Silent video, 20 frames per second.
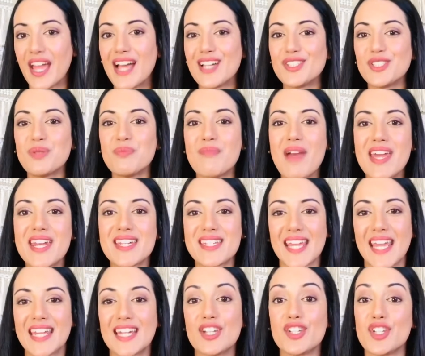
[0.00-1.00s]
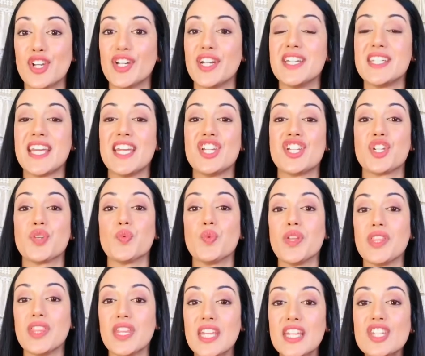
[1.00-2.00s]
as you meditate and turn attention
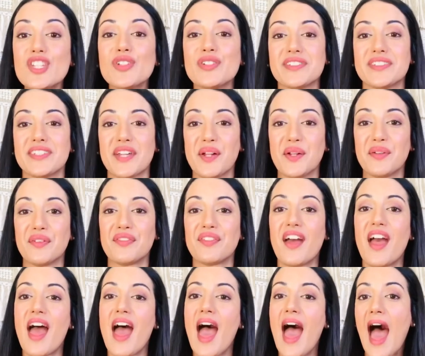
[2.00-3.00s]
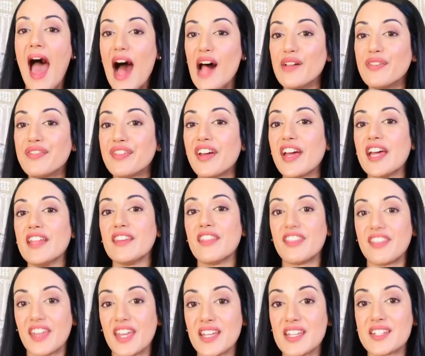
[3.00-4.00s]
within yourself, alpha and
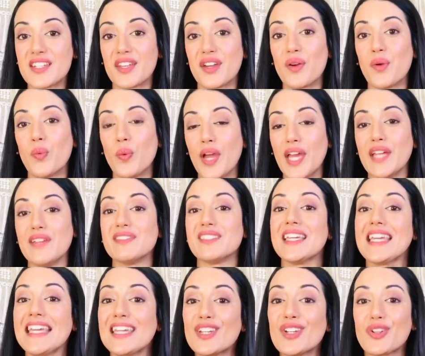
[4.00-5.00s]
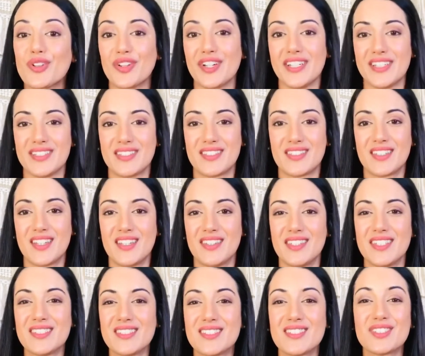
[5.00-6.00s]
theta waves increase.
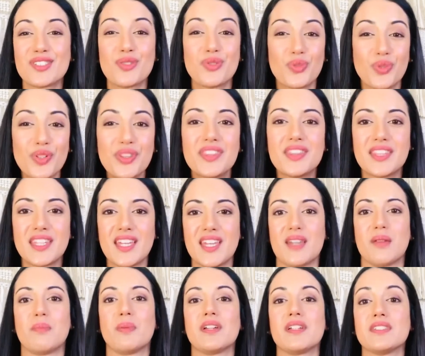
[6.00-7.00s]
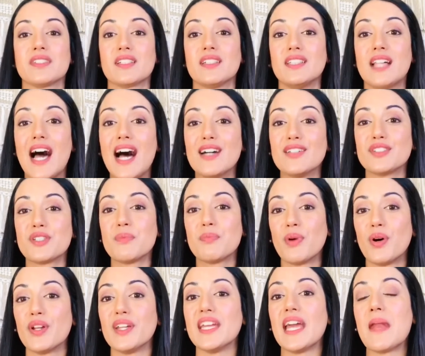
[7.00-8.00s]
This is a good thing because it allows your
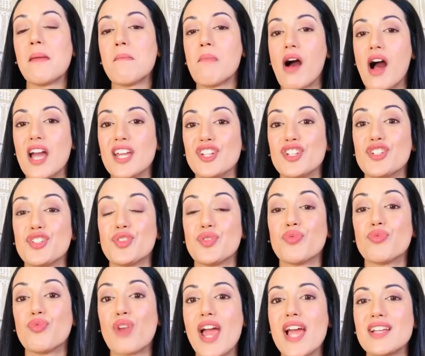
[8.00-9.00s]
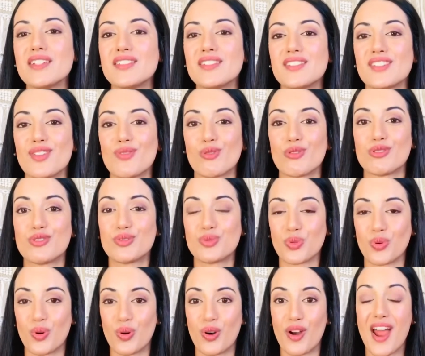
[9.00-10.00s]
body and mind to rest,
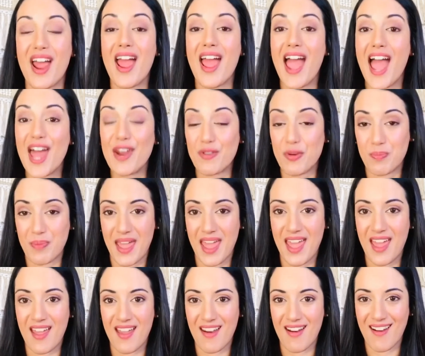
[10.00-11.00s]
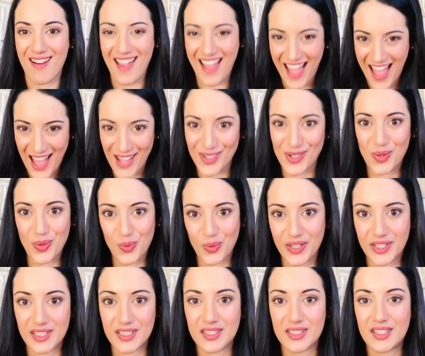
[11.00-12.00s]
restore, and repair at your
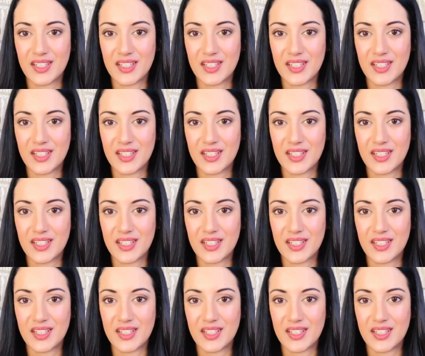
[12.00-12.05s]
will.